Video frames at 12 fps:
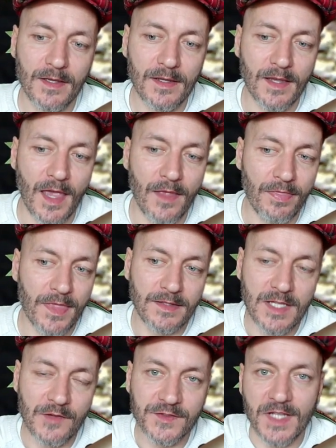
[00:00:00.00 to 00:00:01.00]
and that
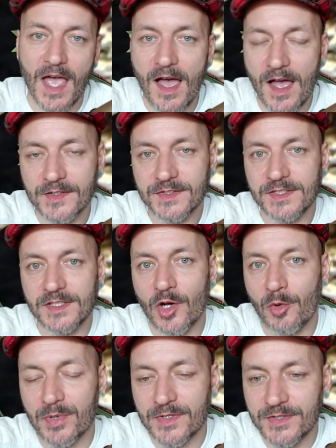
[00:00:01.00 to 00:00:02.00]
gives us the
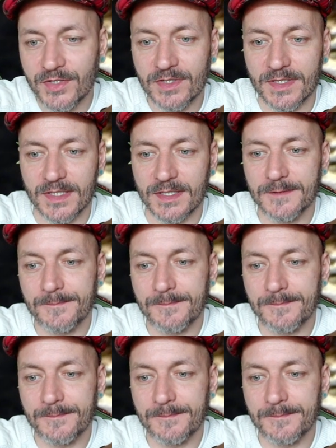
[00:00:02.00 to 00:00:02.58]
opportunity